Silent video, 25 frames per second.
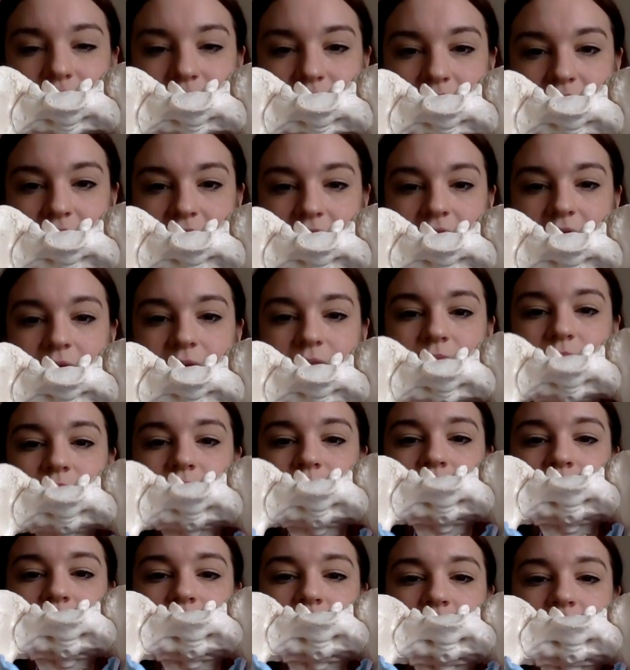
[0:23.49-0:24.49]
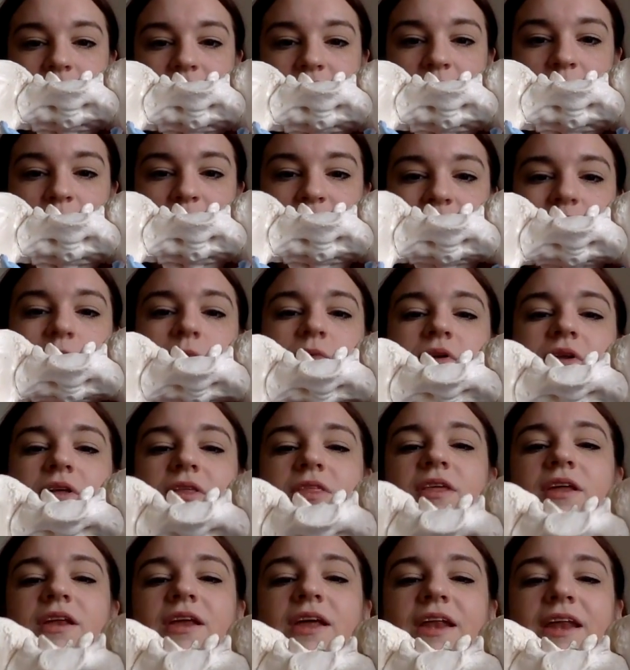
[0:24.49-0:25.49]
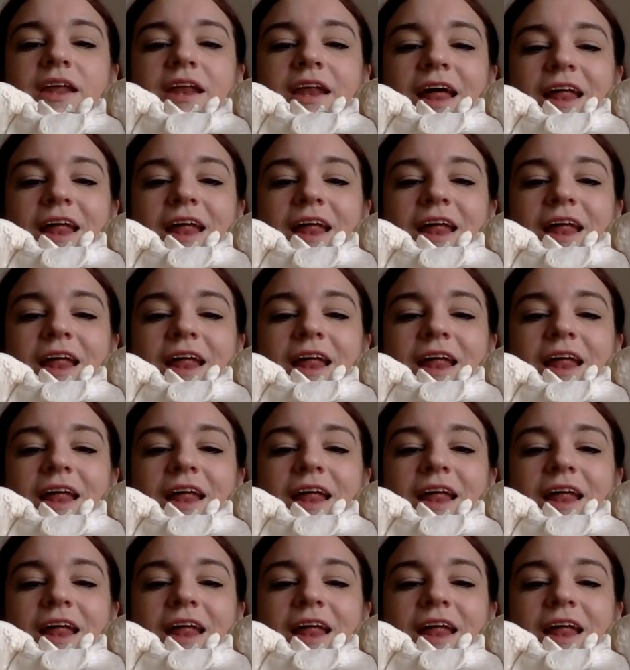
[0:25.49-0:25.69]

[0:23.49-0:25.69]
but not that much smaller than an